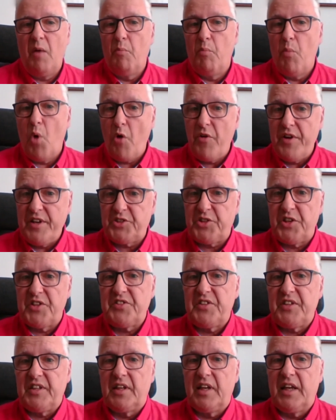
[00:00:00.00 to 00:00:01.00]
More
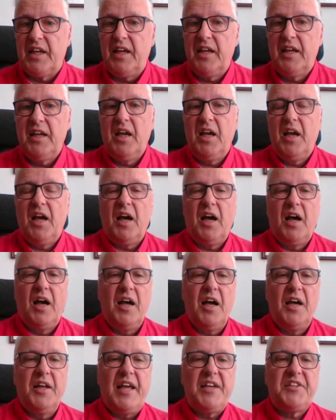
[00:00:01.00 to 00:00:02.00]
interestingly,
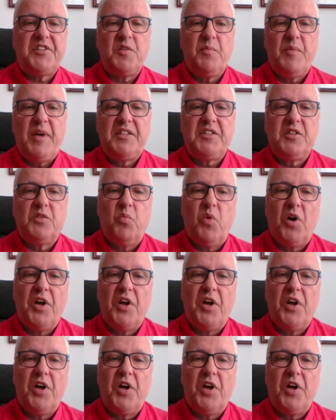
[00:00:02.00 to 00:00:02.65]
an estimated